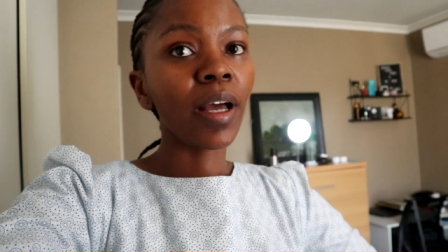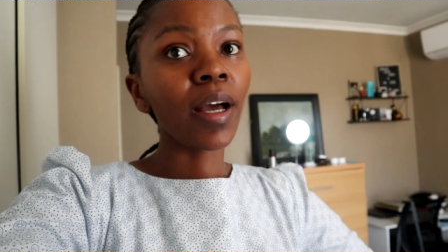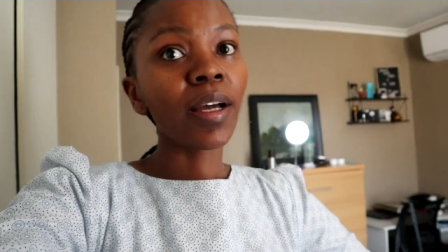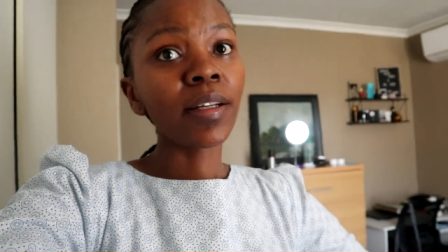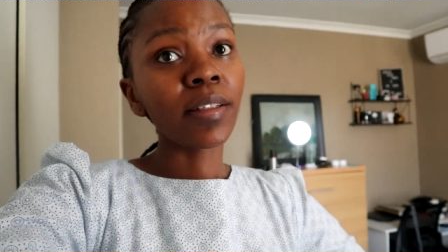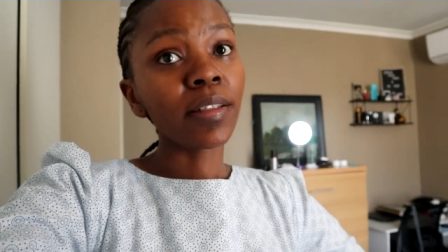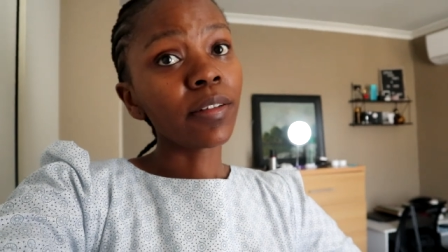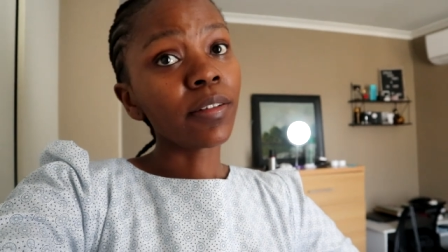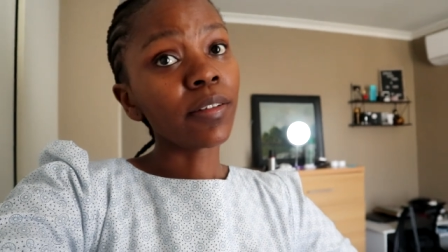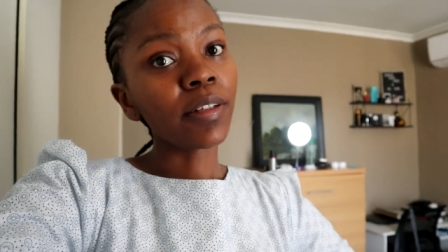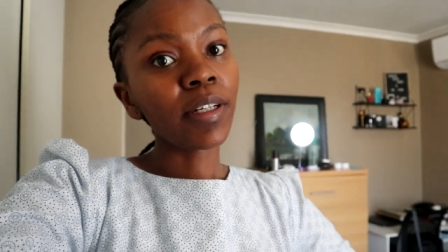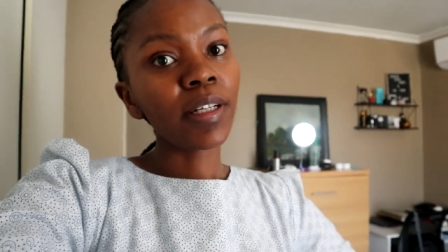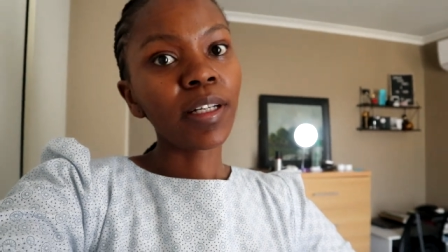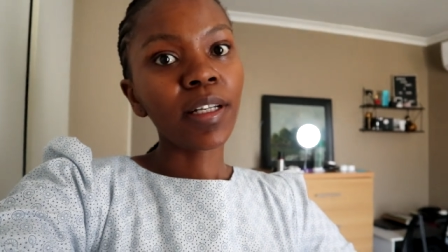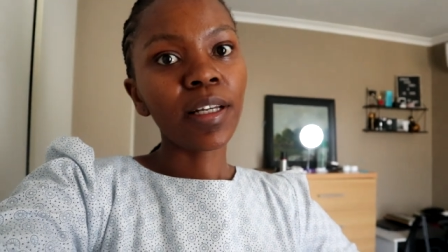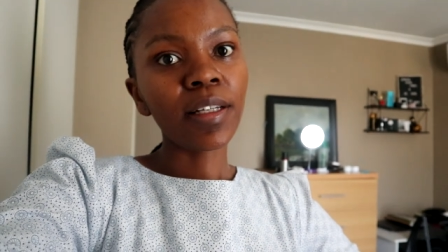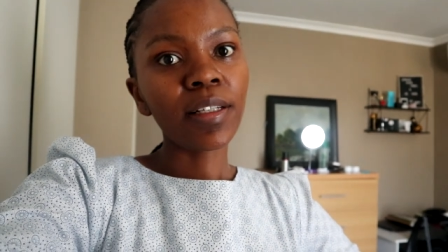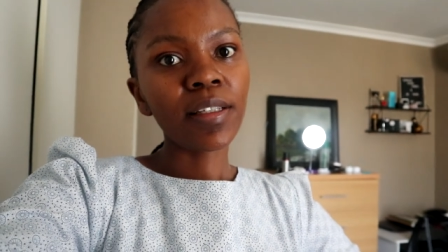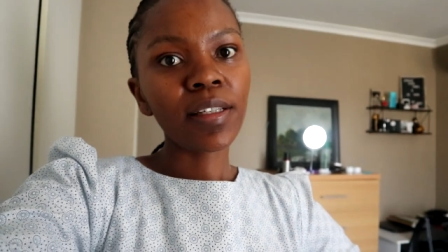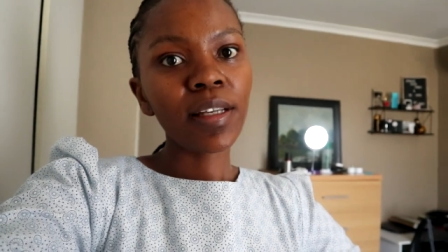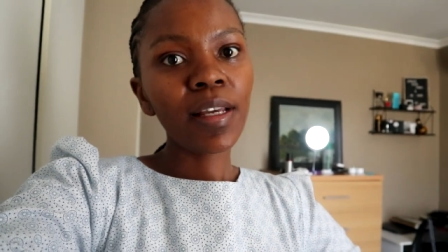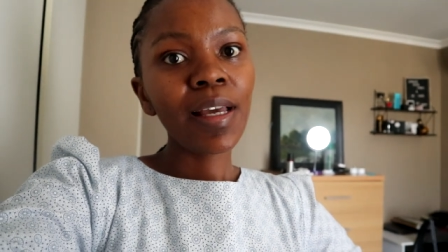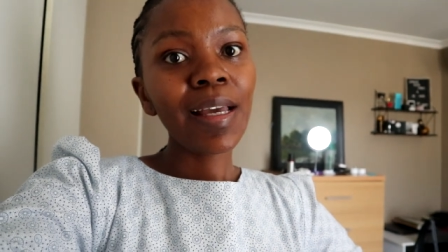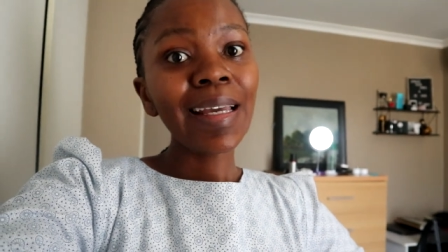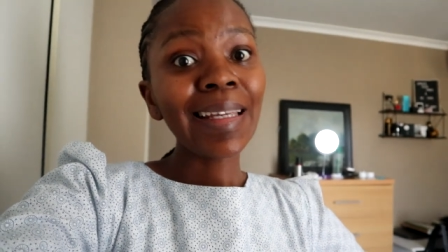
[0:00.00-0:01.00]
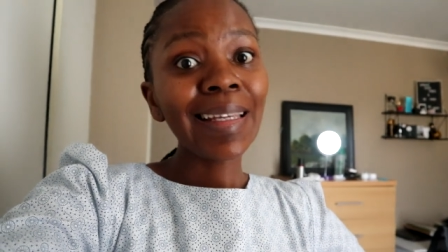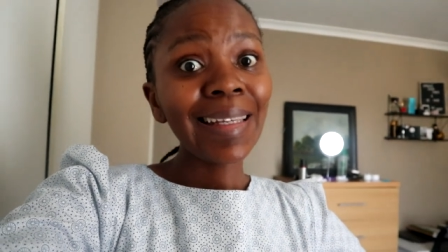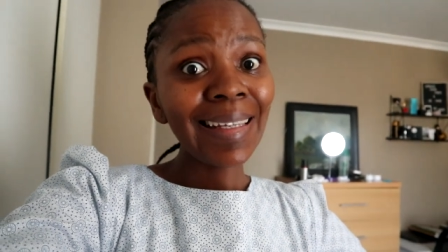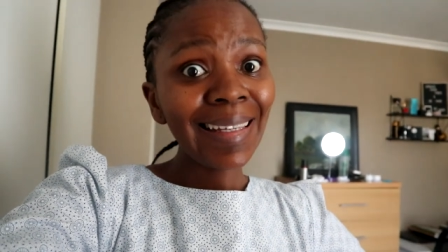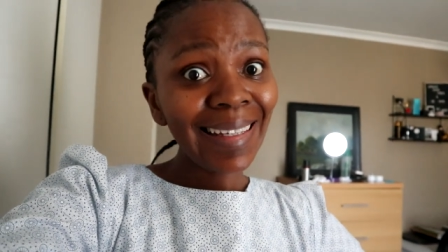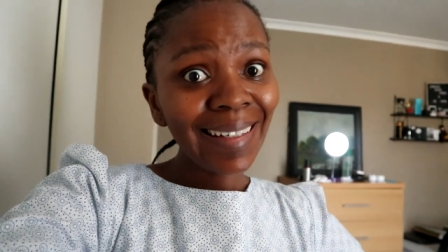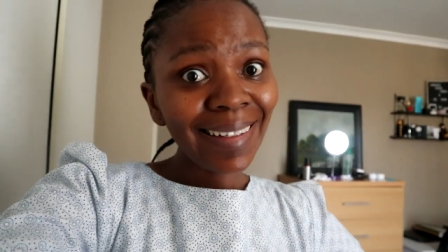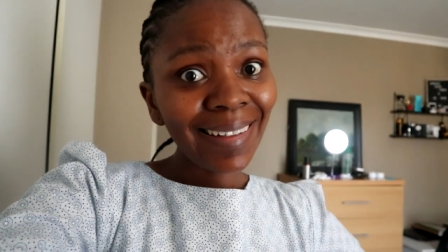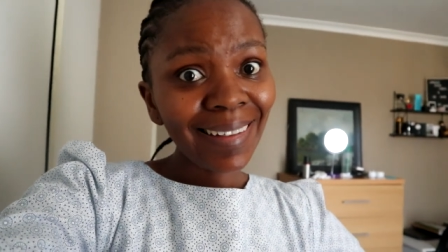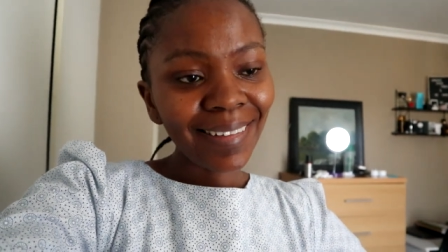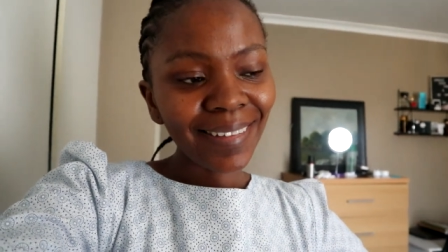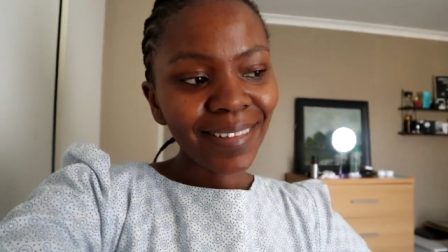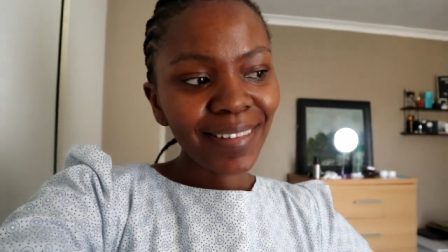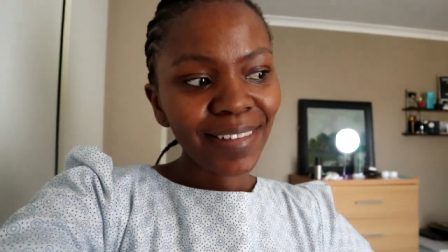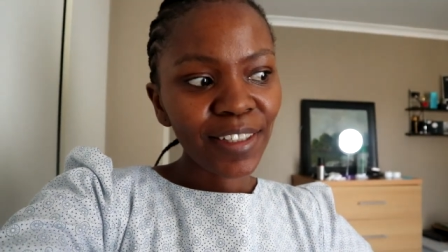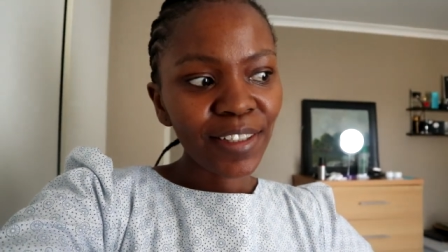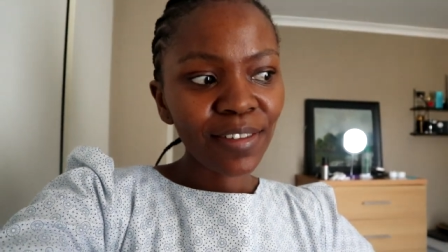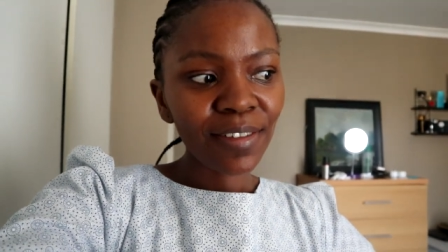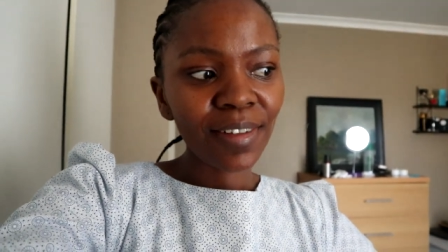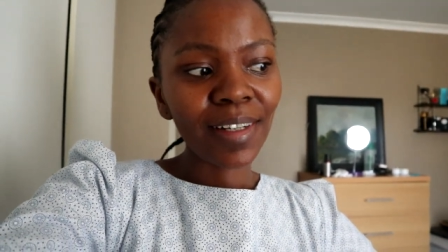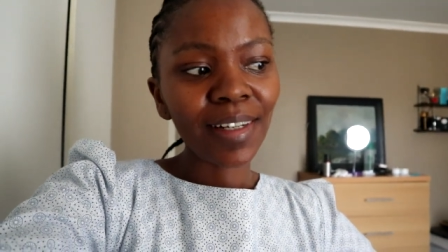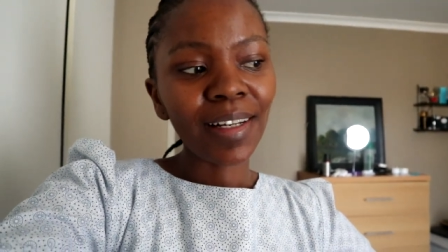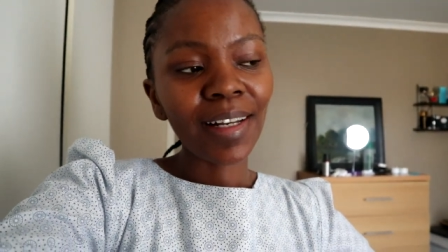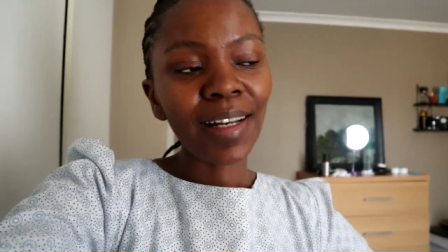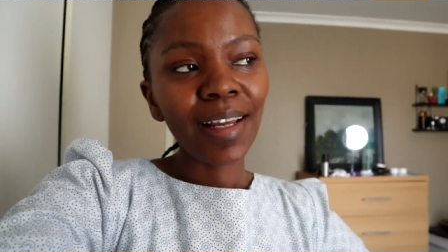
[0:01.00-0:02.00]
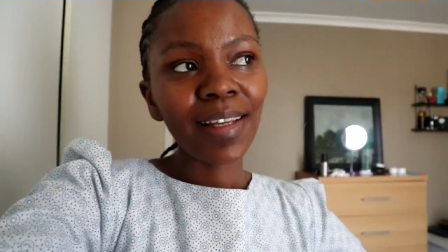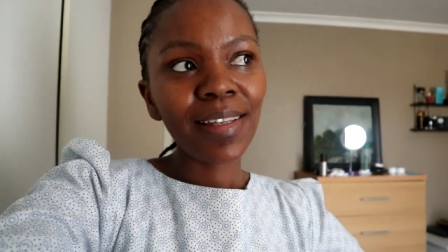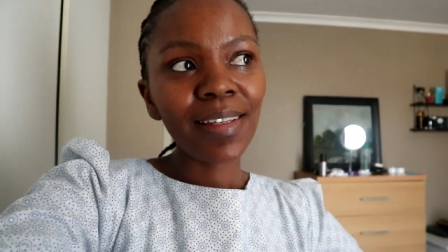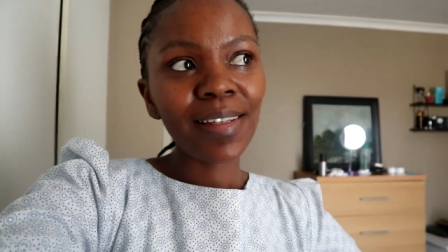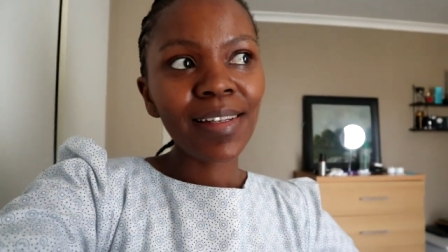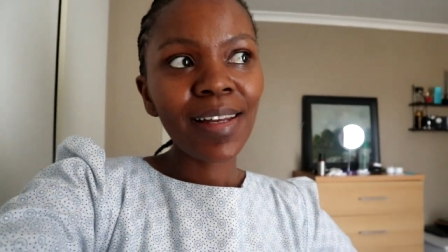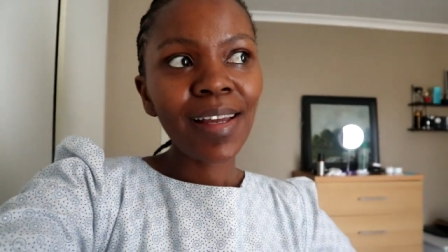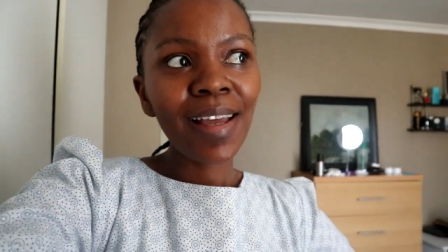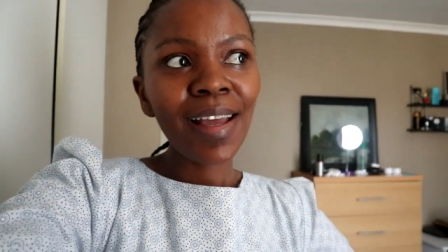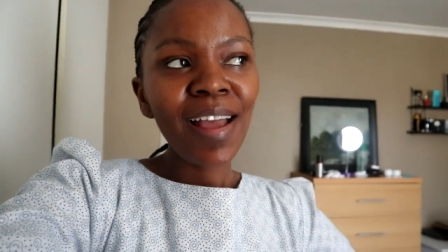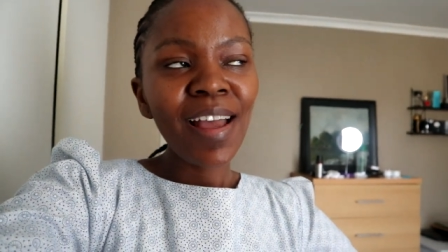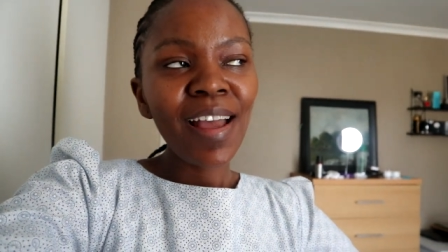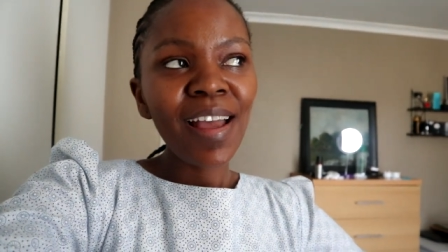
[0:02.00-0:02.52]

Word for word: I didn't realize, Keegan just realized